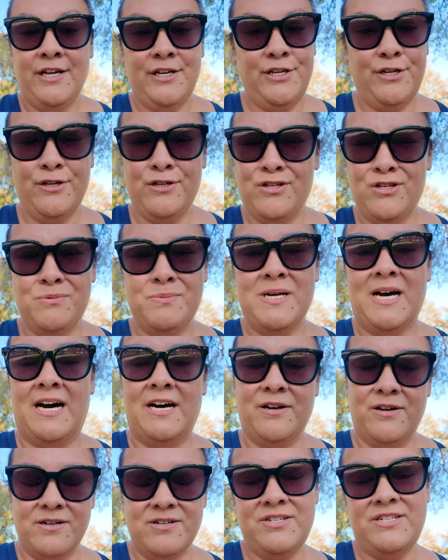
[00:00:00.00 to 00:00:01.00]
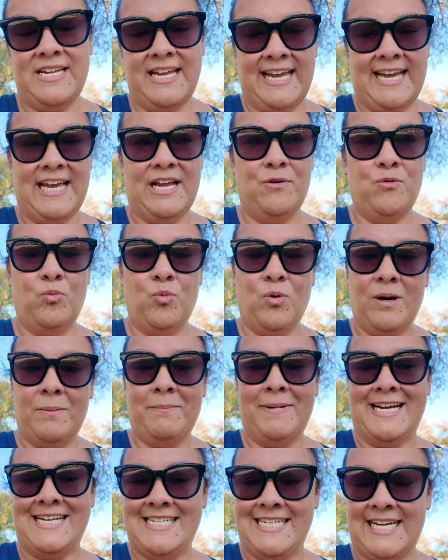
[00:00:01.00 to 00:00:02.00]
YouTube to understand what
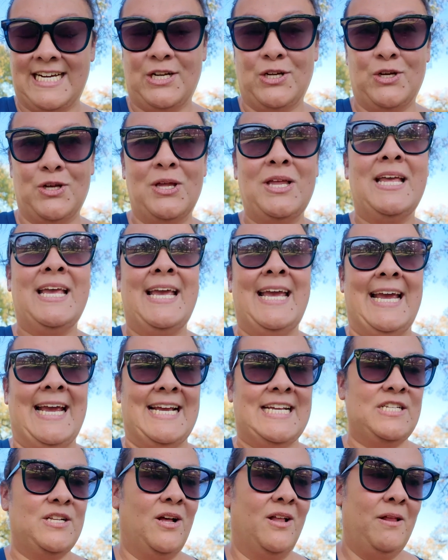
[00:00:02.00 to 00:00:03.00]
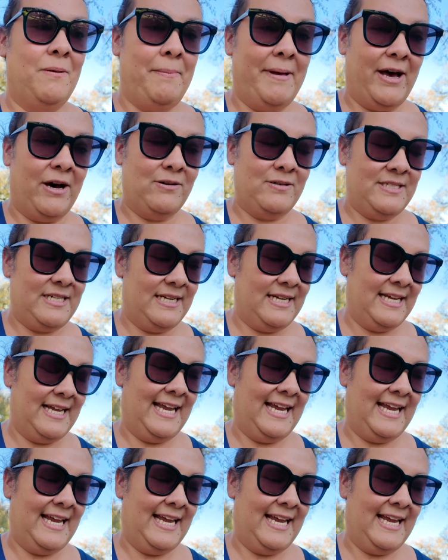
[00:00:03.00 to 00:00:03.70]
my channel is all about.